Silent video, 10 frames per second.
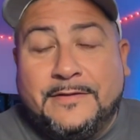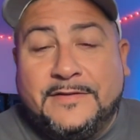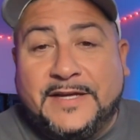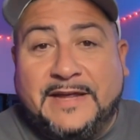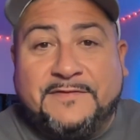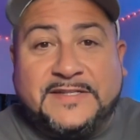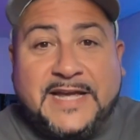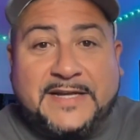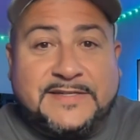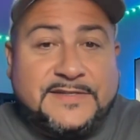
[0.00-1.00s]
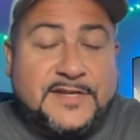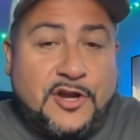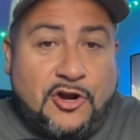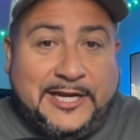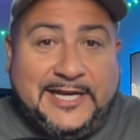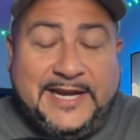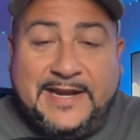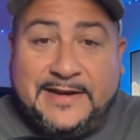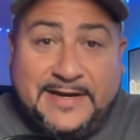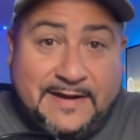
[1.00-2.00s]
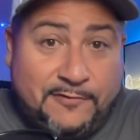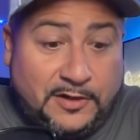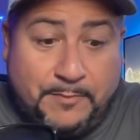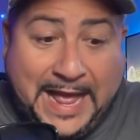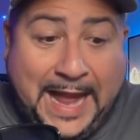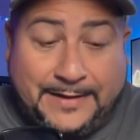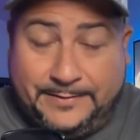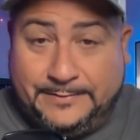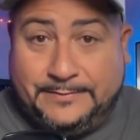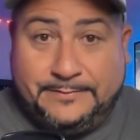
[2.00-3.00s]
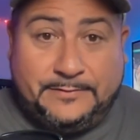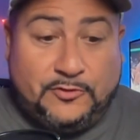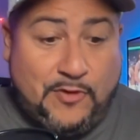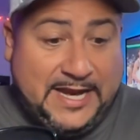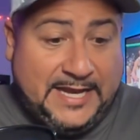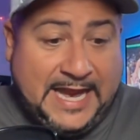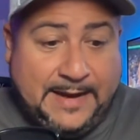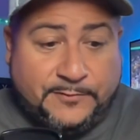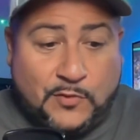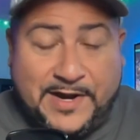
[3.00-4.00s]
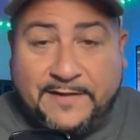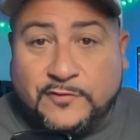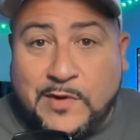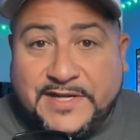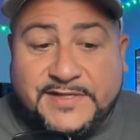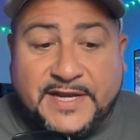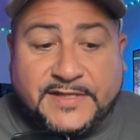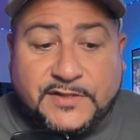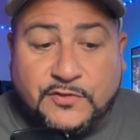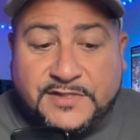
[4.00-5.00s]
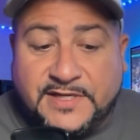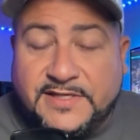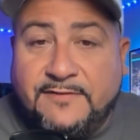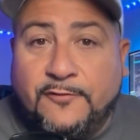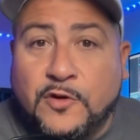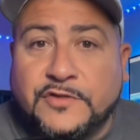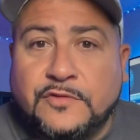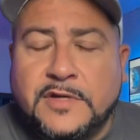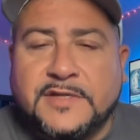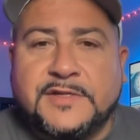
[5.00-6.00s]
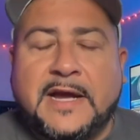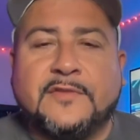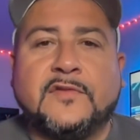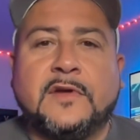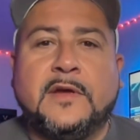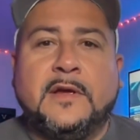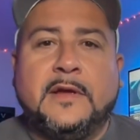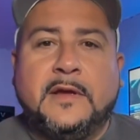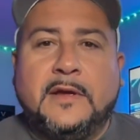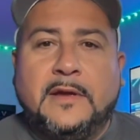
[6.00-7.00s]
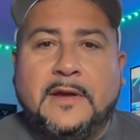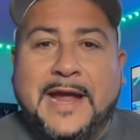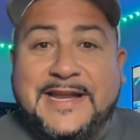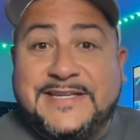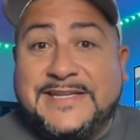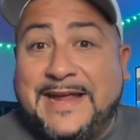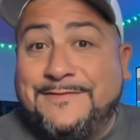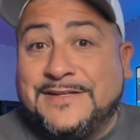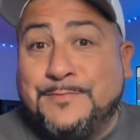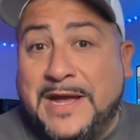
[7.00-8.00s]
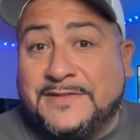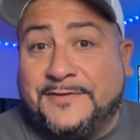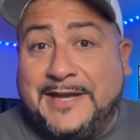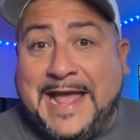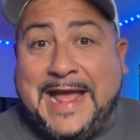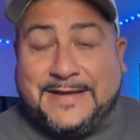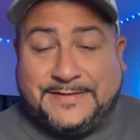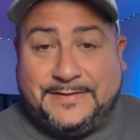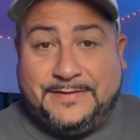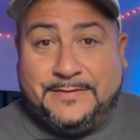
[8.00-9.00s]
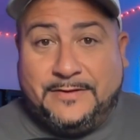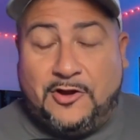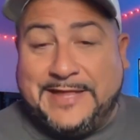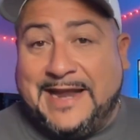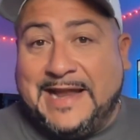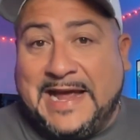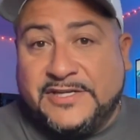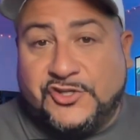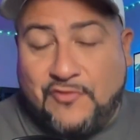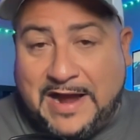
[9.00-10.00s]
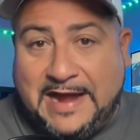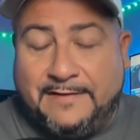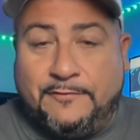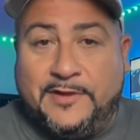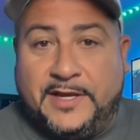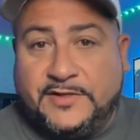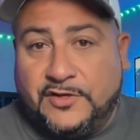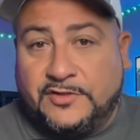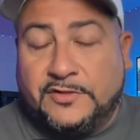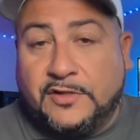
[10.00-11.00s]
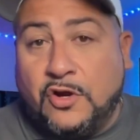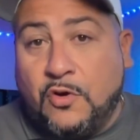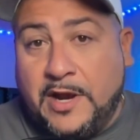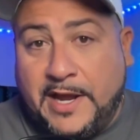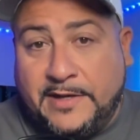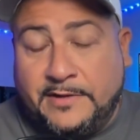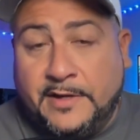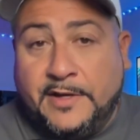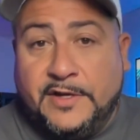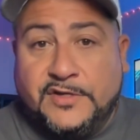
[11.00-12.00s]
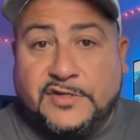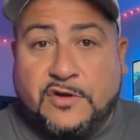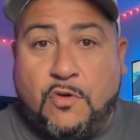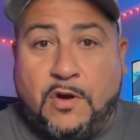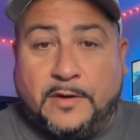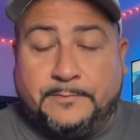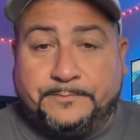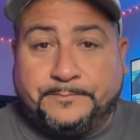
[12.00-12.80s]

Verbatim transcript: to give the Texans the early lead, and he never looked back. Great game, 20 of 26, 264, two touchdowns. And he saved his best for last on that last drive where they took the go ahead score.